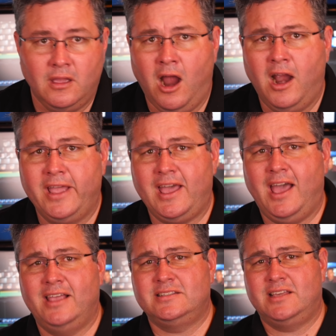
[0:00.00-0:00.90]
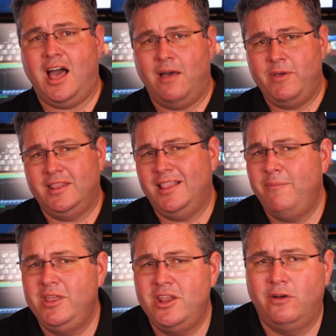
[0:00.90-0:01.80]
All right, guys, comment.
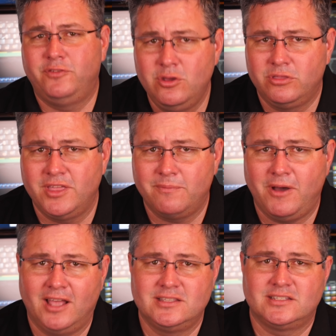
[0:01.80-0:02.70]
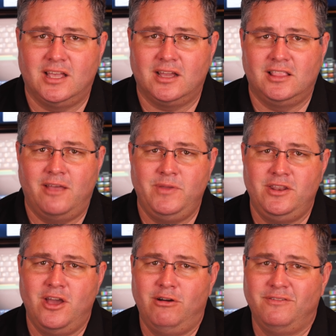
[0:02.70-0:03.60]
Let me know if you think pods suck. Let me
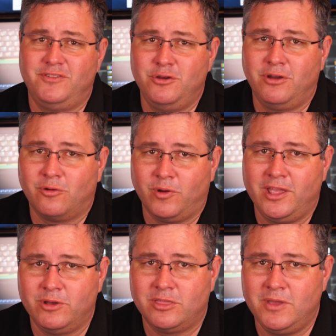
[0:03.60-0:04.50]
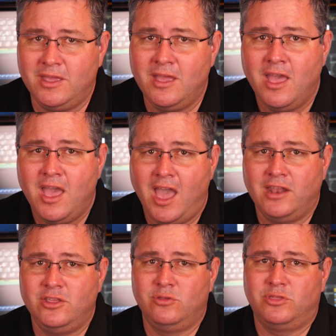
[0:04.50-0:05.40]
know if you agree with me
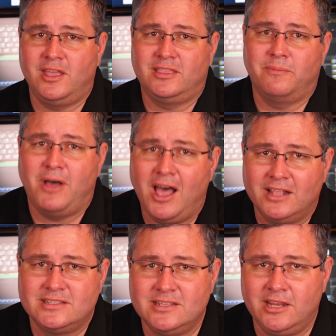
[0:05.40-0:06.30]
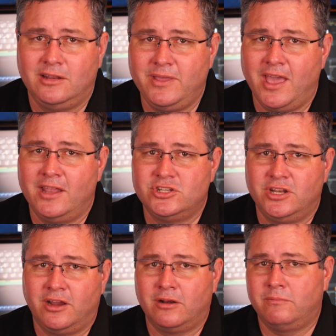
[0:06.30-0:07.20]
and you think the pods needed to be
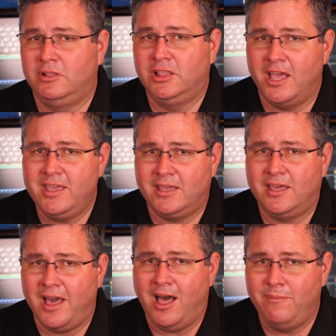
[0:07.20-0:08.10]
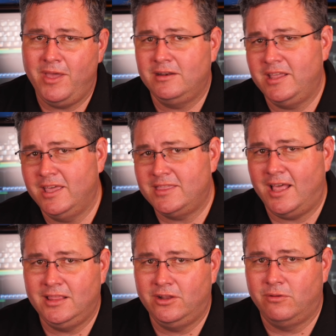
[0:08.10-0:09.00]
engineered. Like, comment, hit
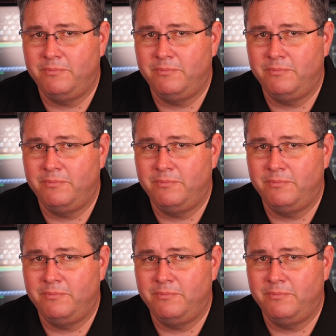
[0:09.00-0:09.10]
that little